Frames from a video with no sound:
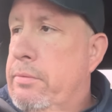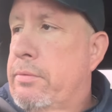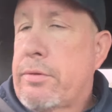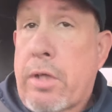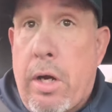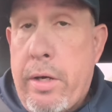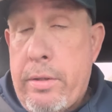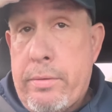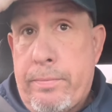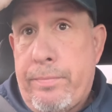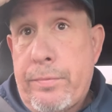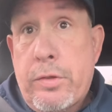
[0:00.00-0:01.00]
Sorry,
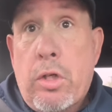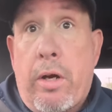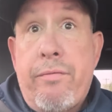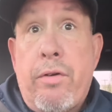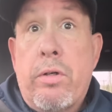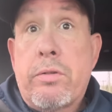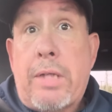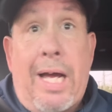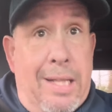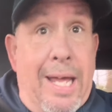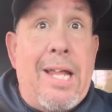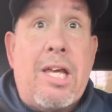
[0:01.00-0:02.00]
folks. I
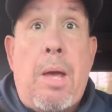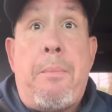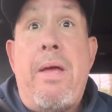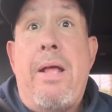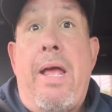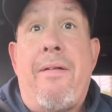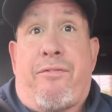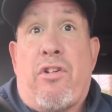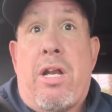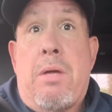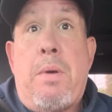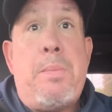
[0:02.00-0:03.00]
let it get in
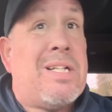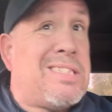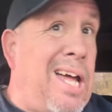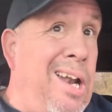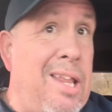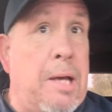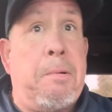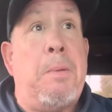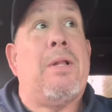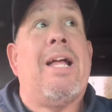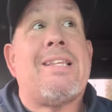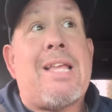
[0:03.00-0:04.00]
front of me because I don't like
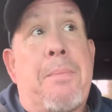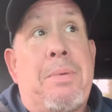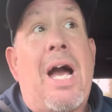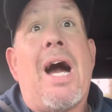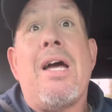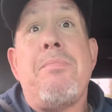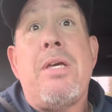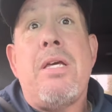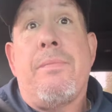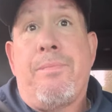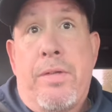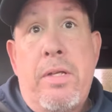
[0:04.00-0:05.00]
people like that behind me,
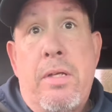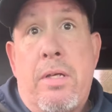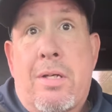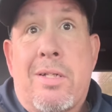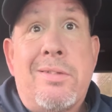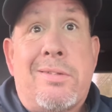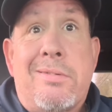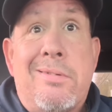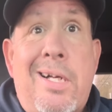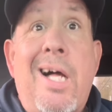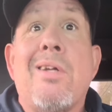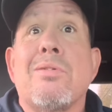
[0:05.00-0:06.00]
because
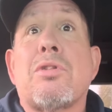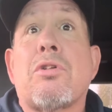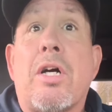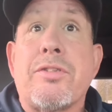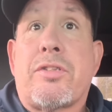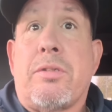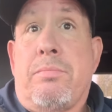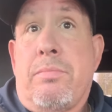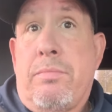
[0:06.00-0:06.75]
I don't trust them.